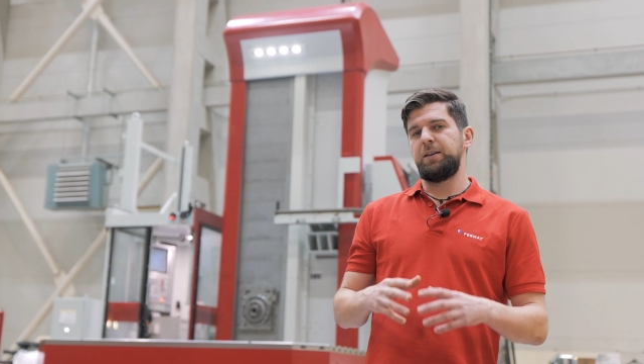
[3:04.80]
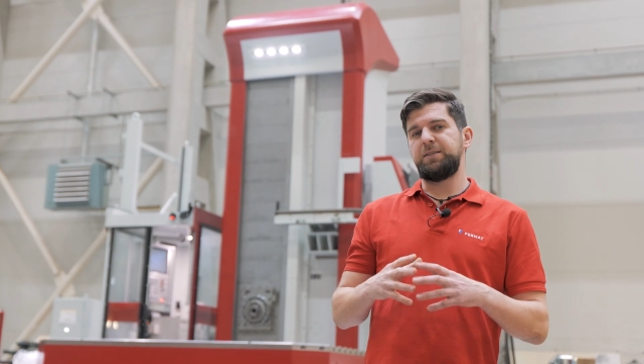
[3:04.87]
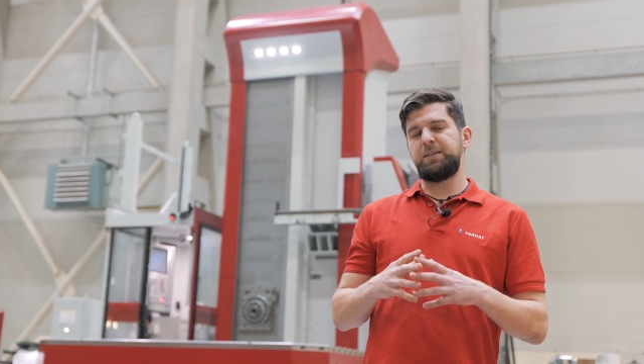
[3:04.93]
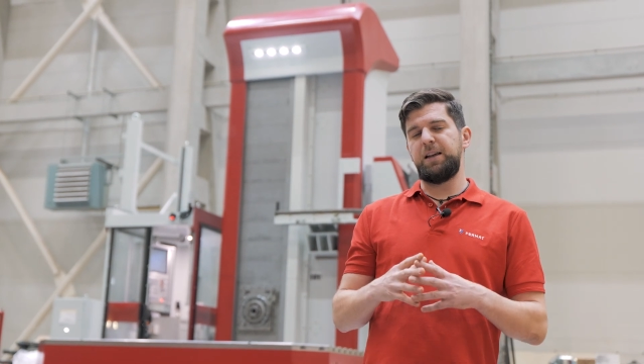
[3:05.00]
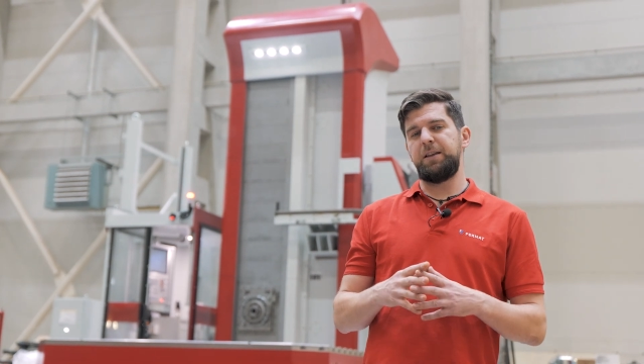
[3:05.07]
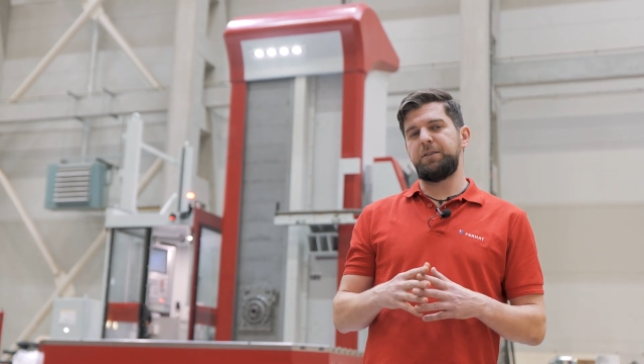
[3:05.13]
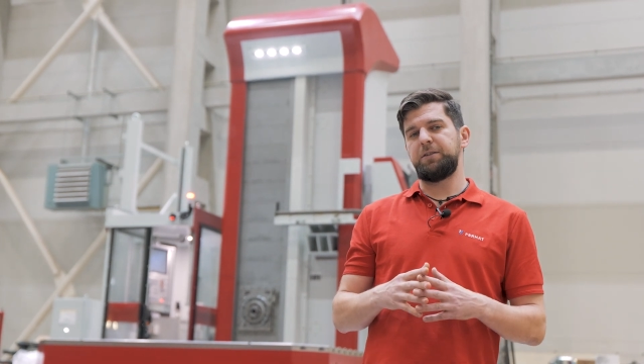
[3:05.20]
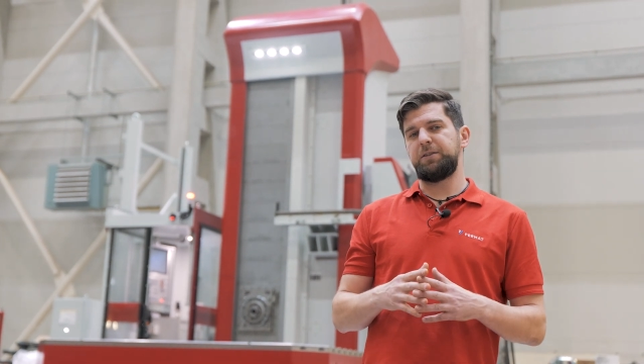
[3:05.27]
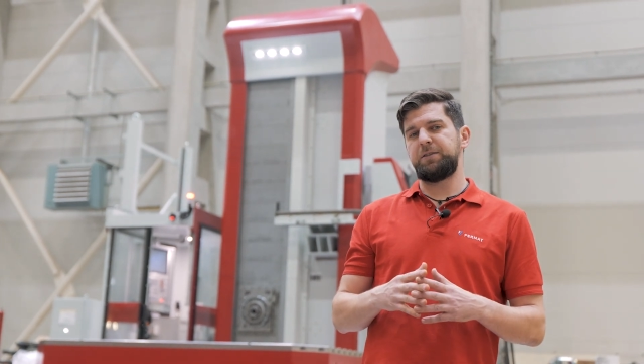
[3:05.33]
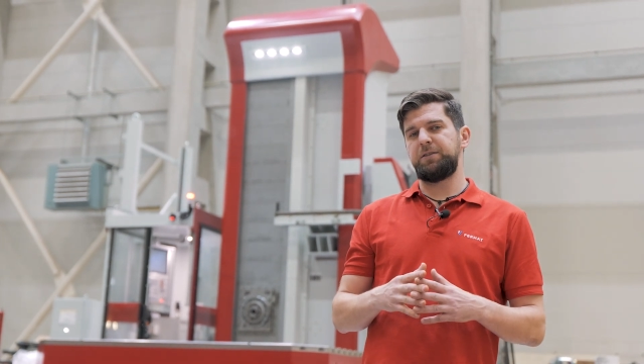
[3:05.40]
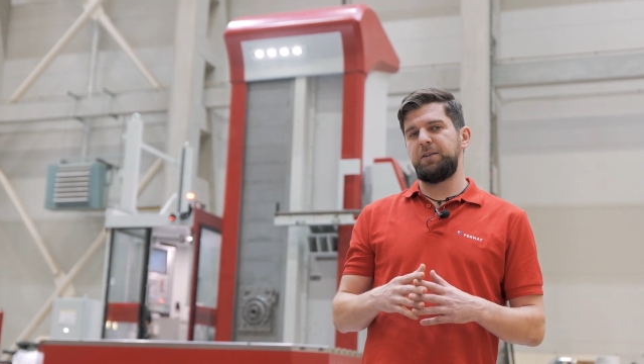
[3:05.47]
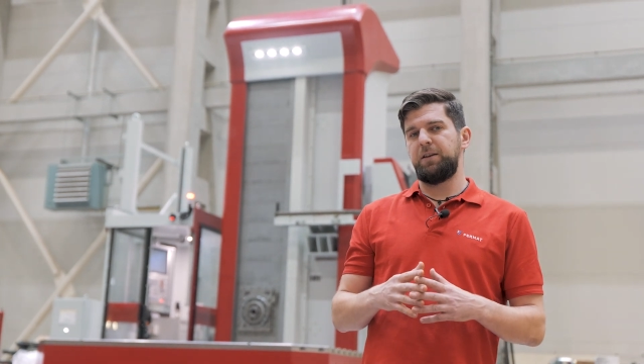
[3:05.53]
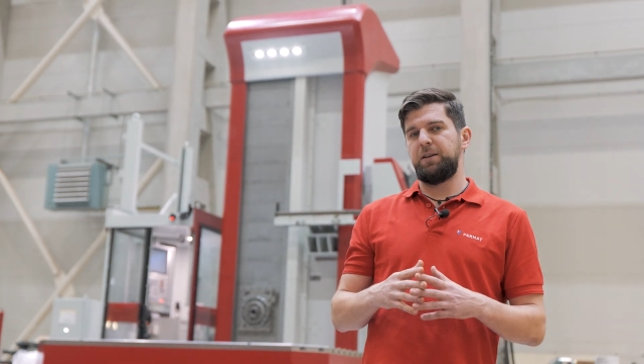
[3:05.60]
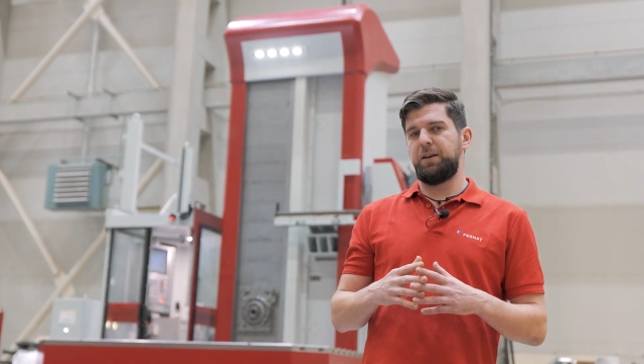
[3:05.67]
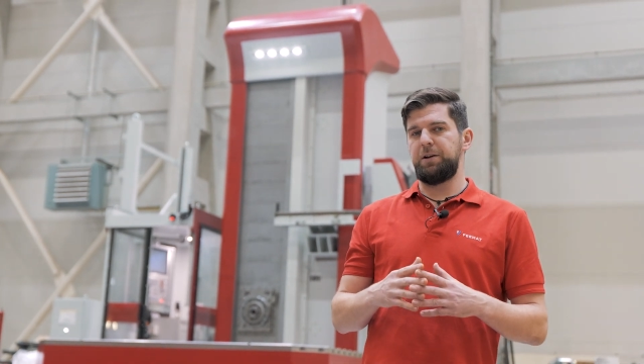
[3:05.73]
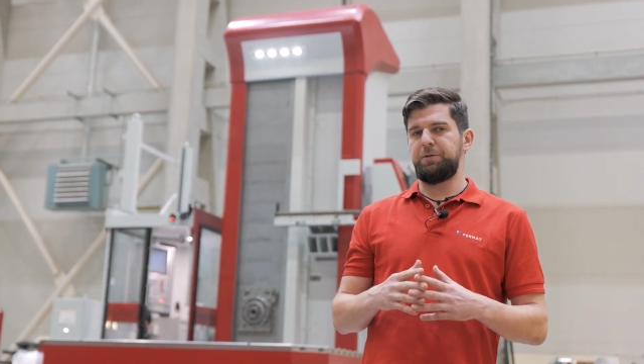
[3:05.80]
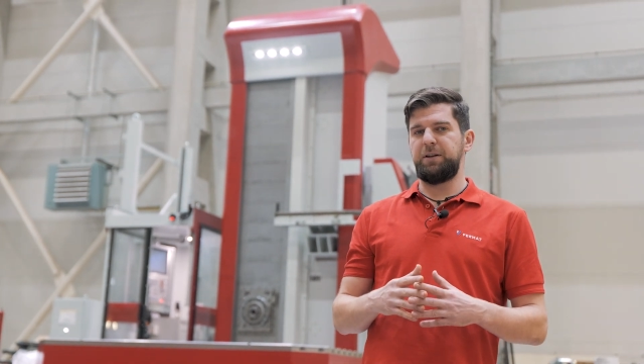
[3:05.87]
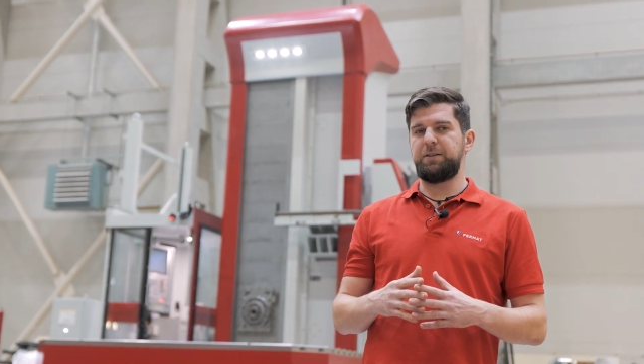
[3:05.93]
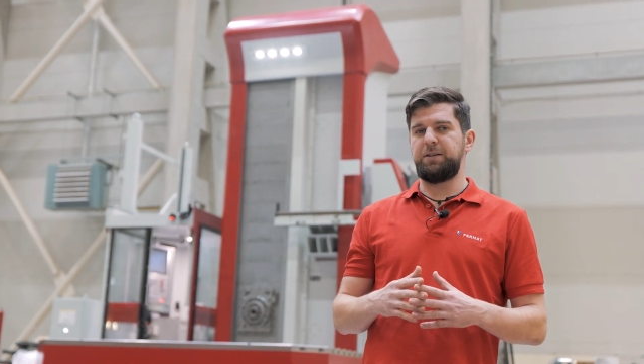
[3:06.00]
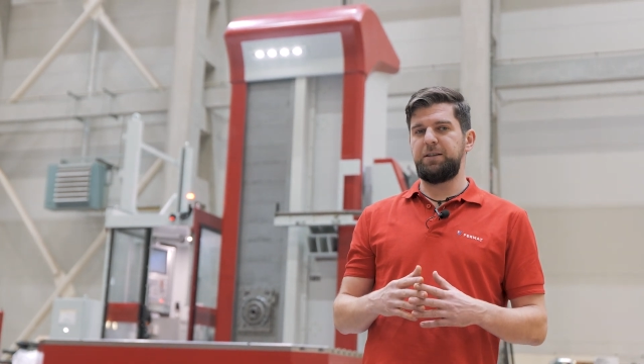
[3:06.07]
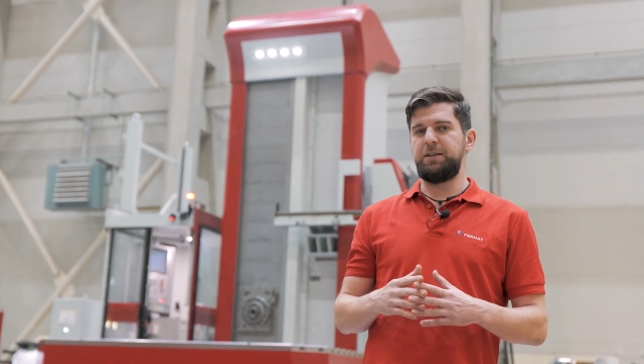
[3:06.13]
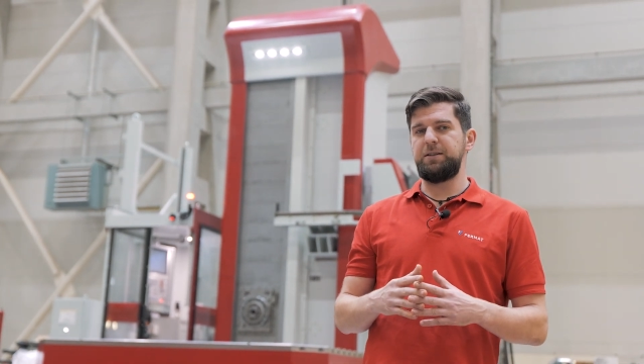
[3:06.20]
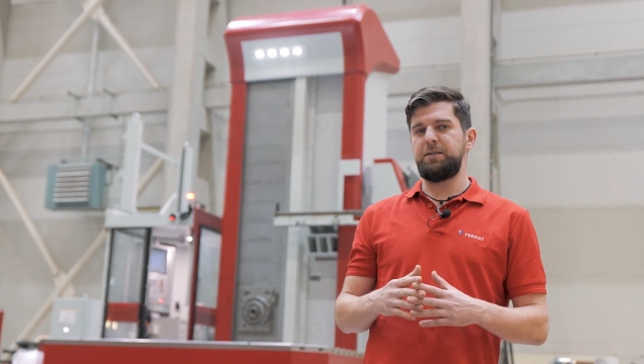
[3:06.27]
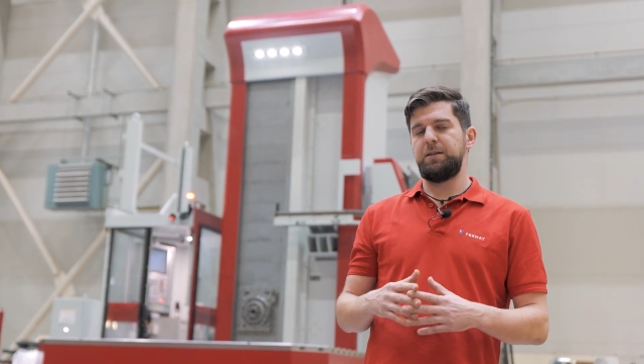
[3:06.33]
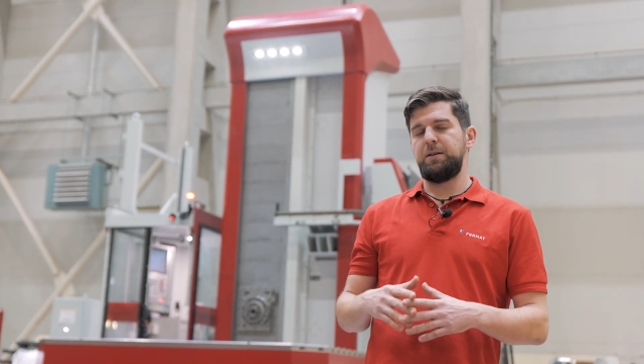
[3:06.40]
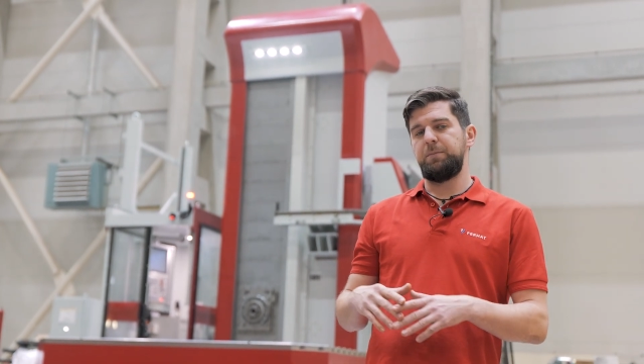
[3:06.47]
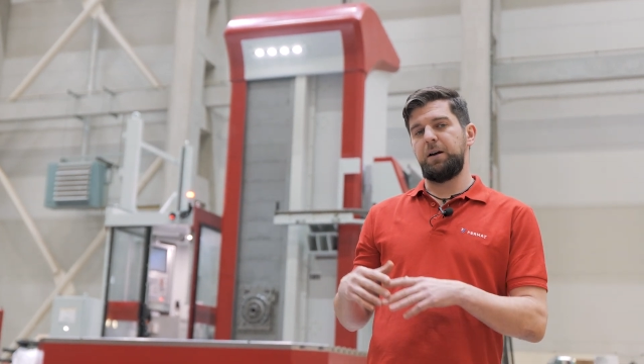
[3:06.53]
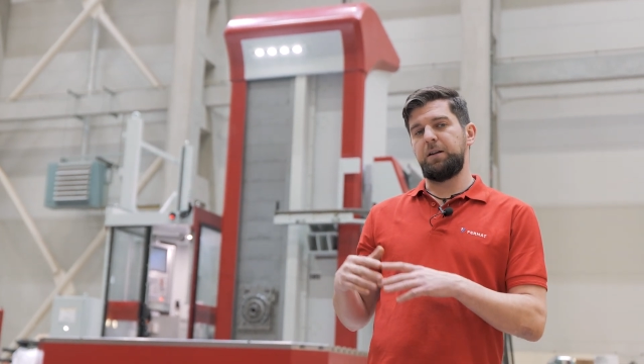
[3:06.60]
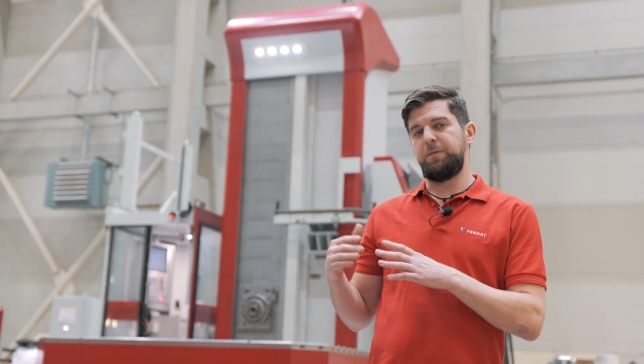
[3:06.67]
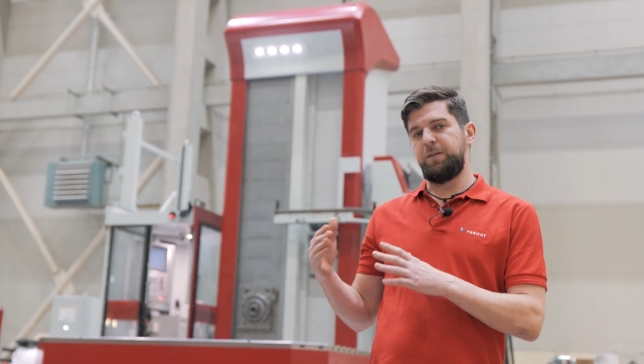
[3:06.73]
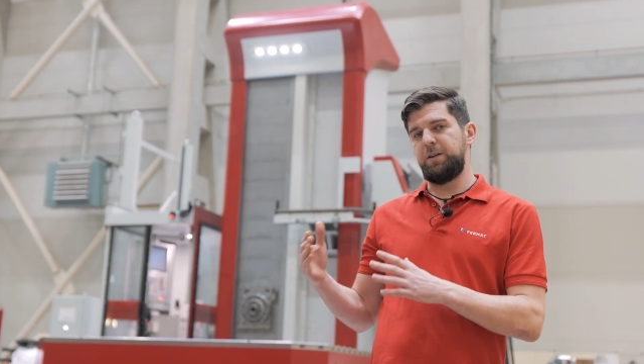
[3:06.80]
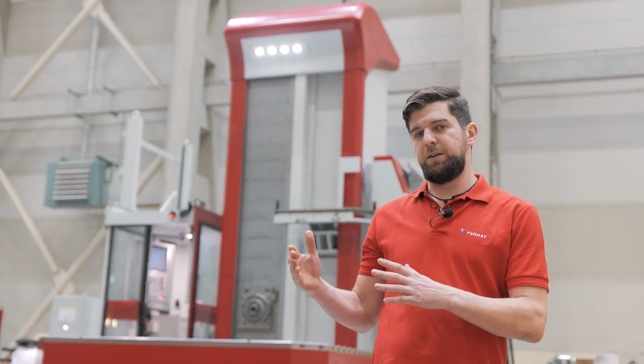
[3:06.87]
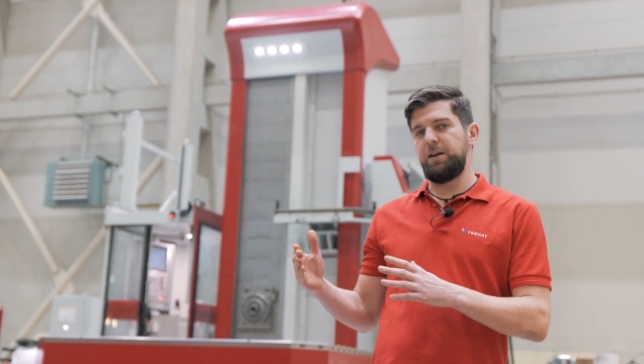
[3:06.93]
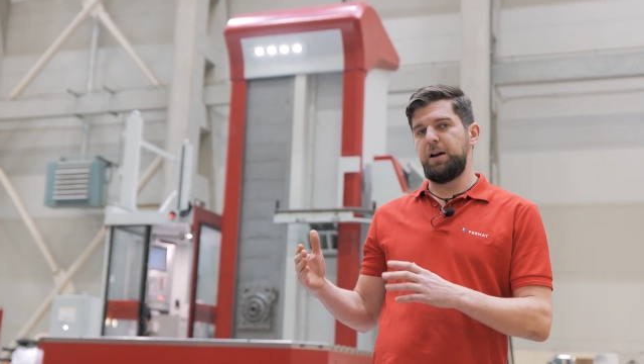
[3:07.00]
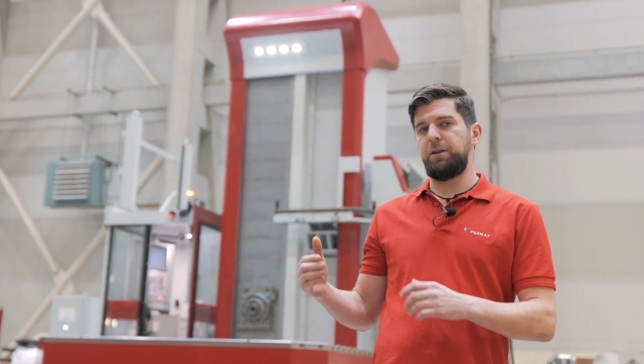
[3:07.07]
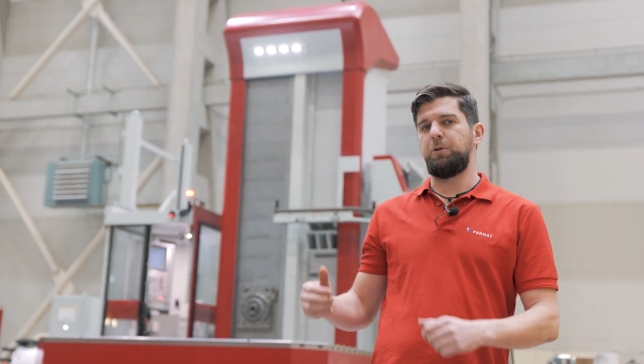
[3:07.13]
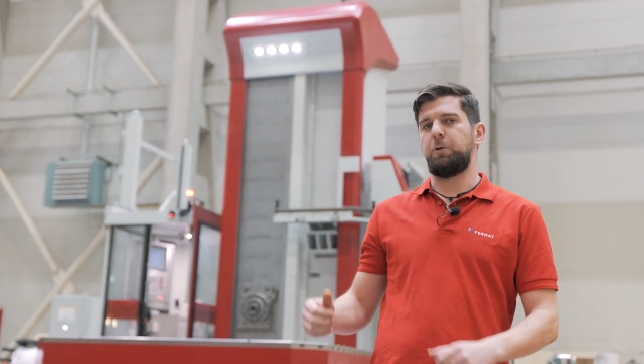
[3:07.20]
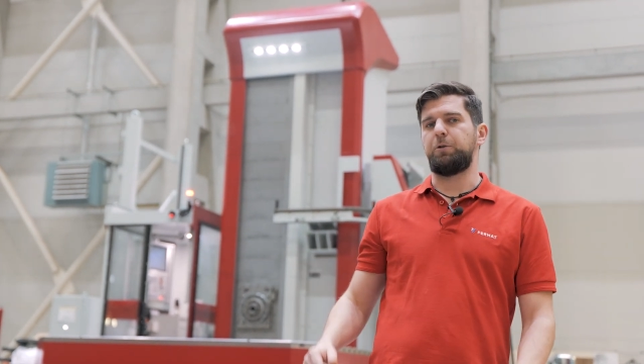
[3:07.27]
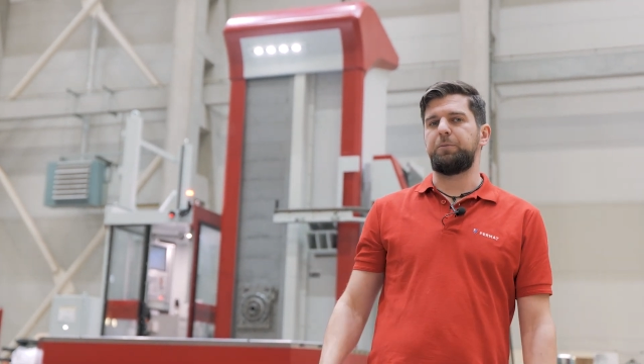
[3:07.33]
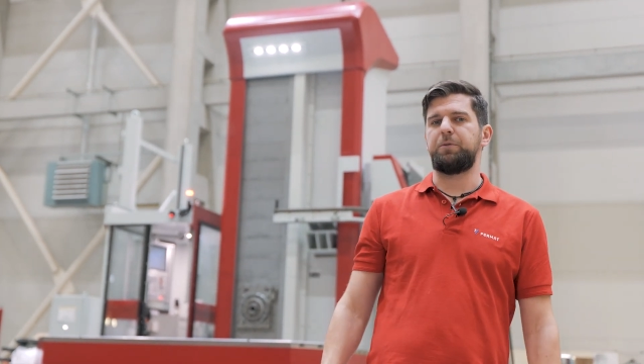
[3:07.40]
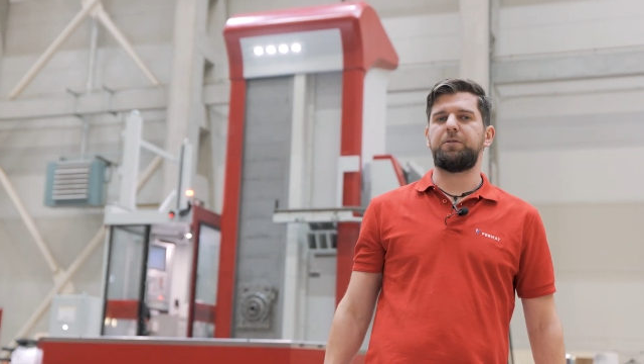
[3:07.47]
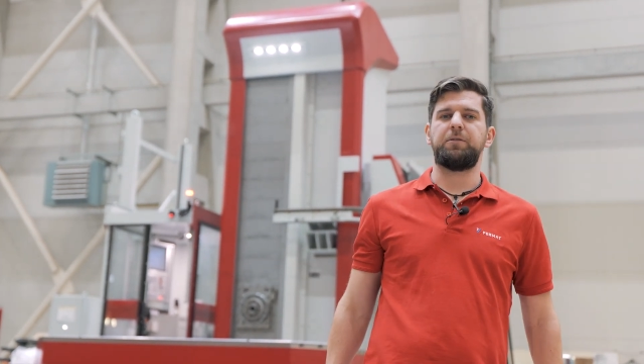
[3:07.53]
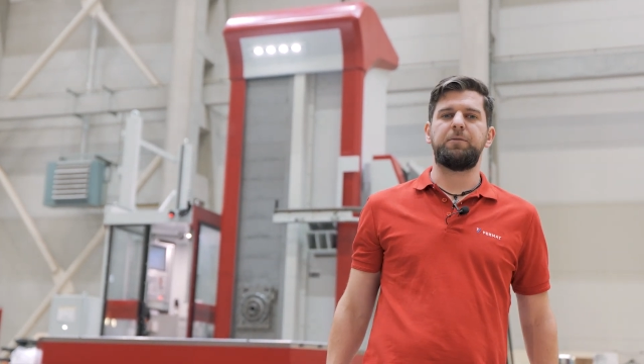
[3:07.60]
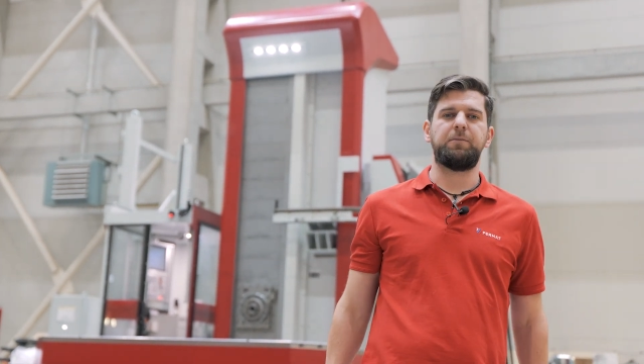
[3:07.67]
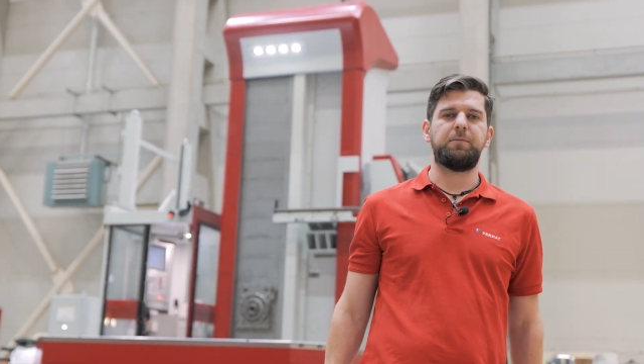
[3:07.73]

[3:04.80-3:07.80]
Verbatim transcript: standards guaranteed by the VDI norms.